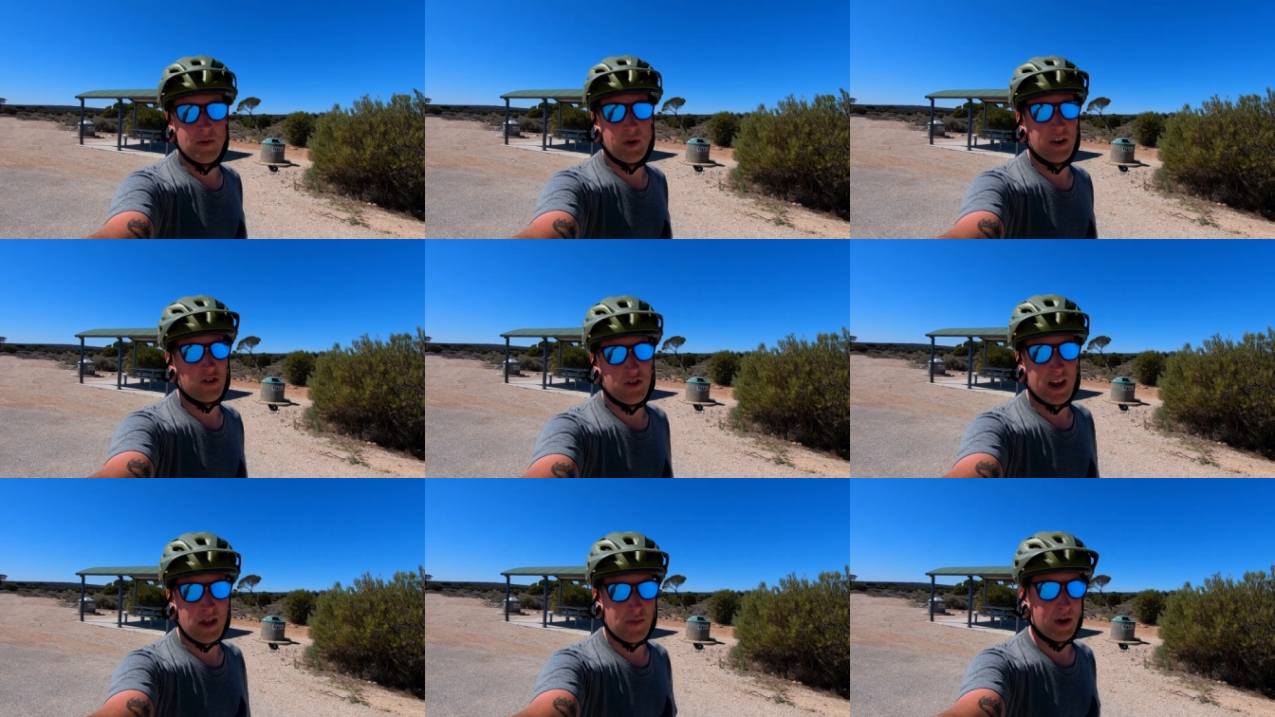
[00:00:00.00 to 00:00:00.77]
We're not too
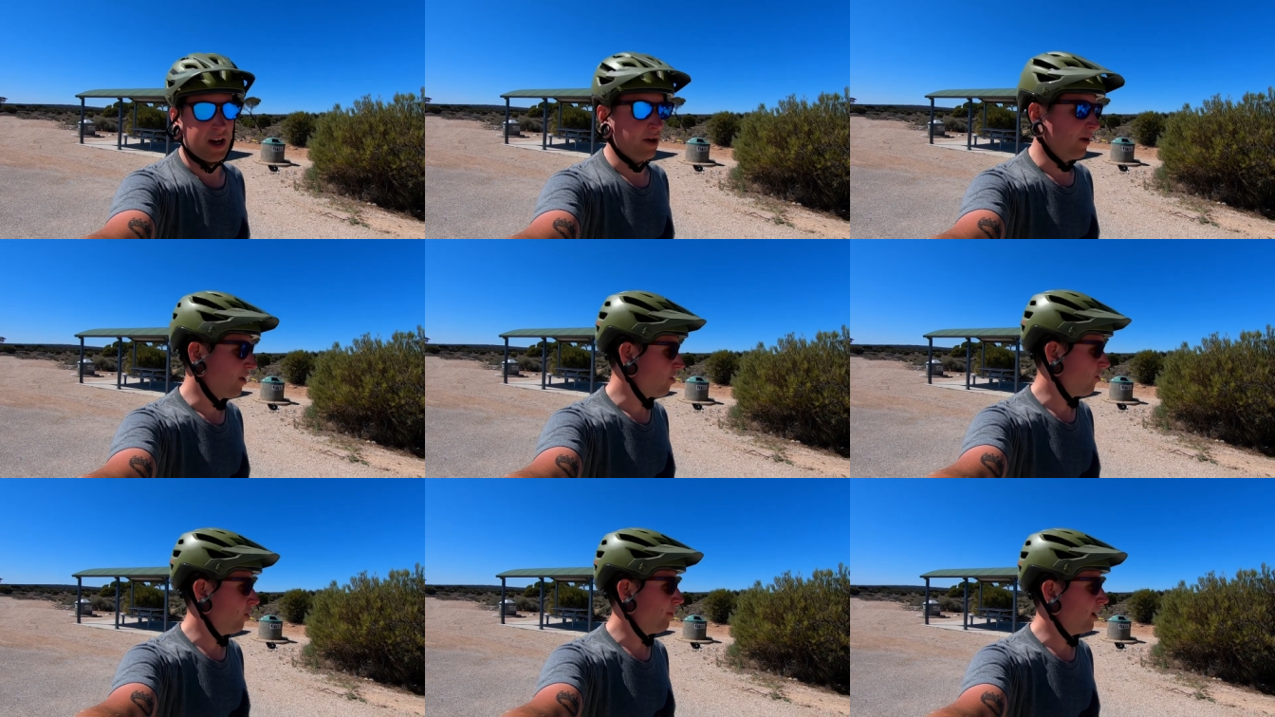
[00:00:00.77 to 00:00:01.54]
desperate anyway,
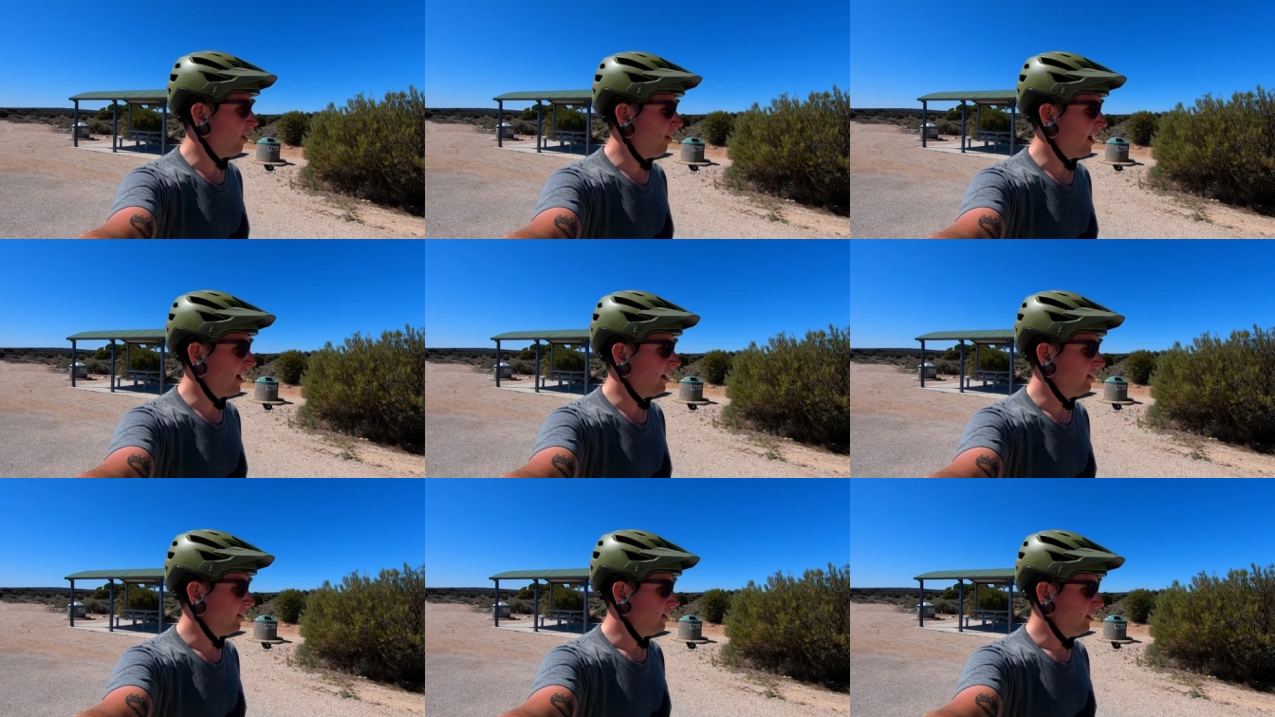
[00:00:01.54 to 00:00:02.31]
so we'll be all right.
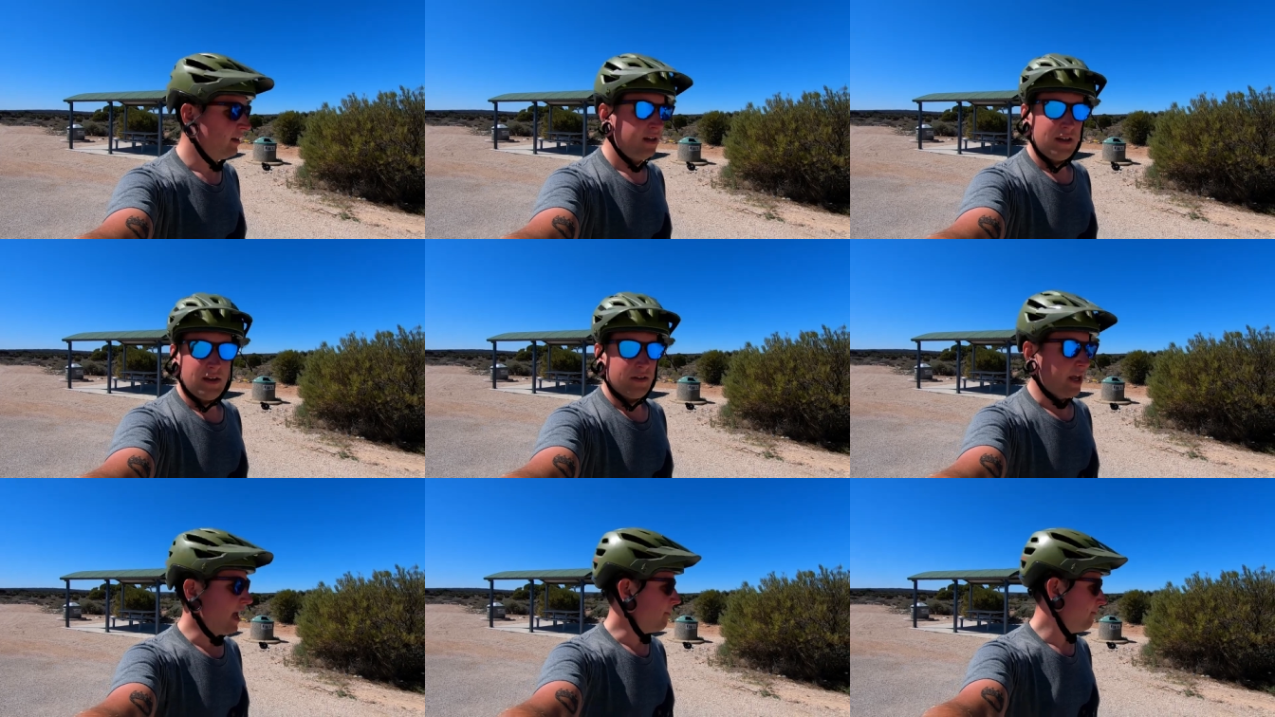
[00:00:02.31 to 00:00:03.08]

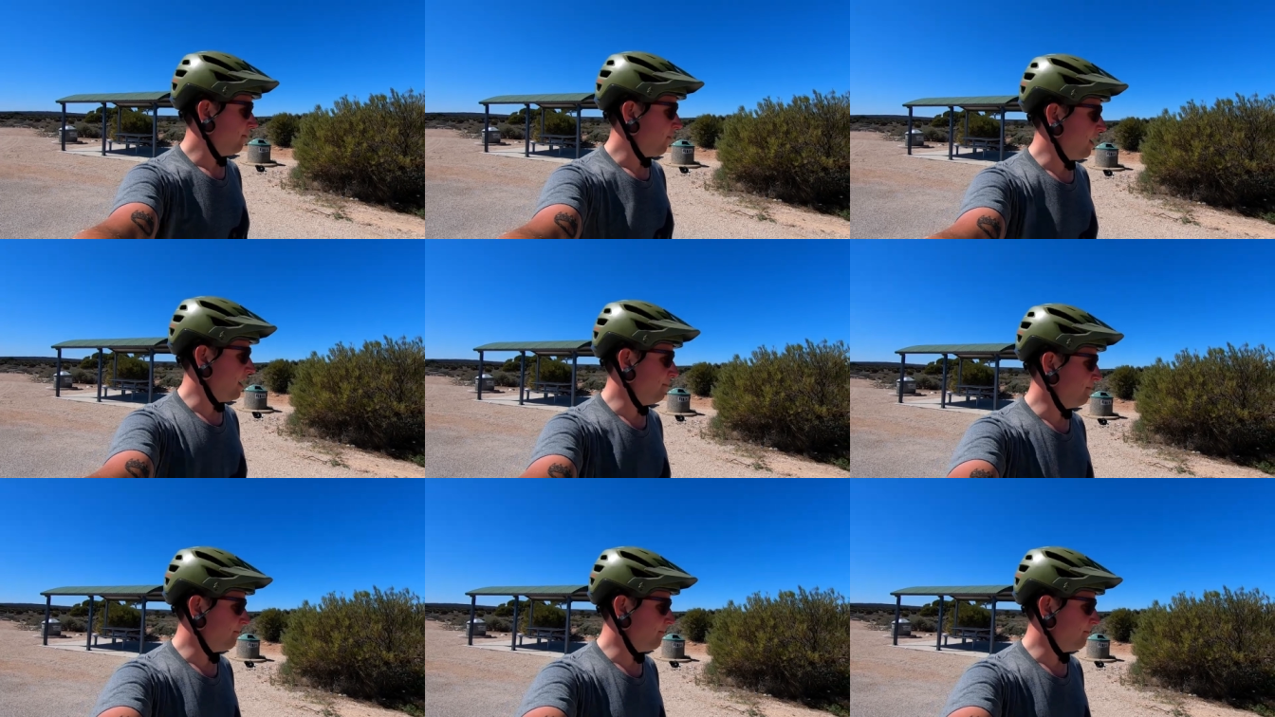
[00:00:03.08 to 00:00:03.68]
Okay, ready?